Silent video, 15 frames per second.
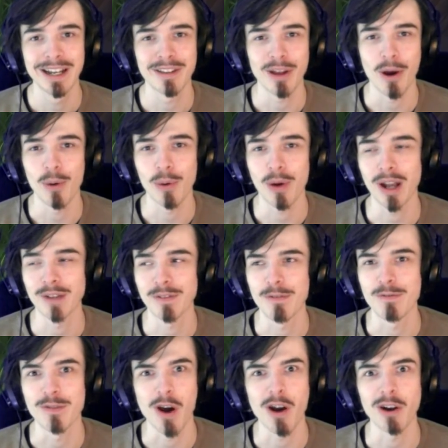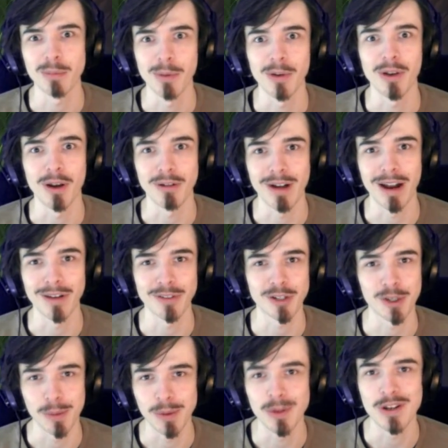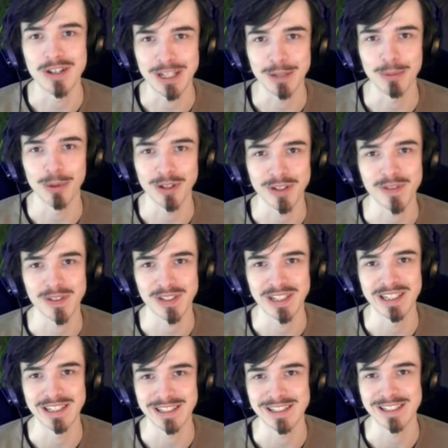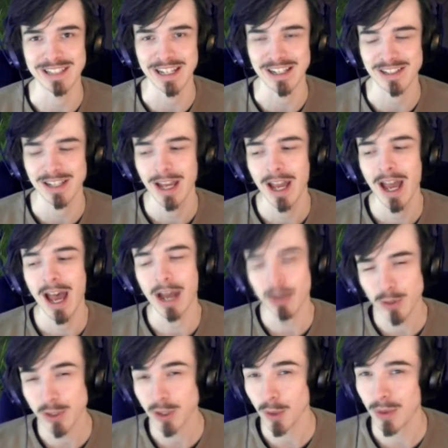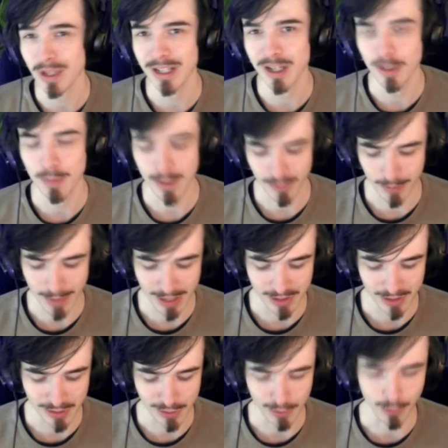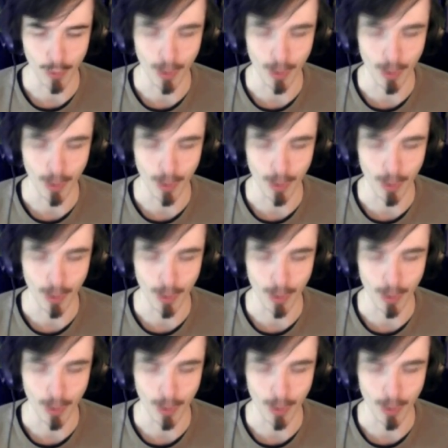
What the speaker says: the whole kind of environment around the community was for season 6. And also with a little bit of a message of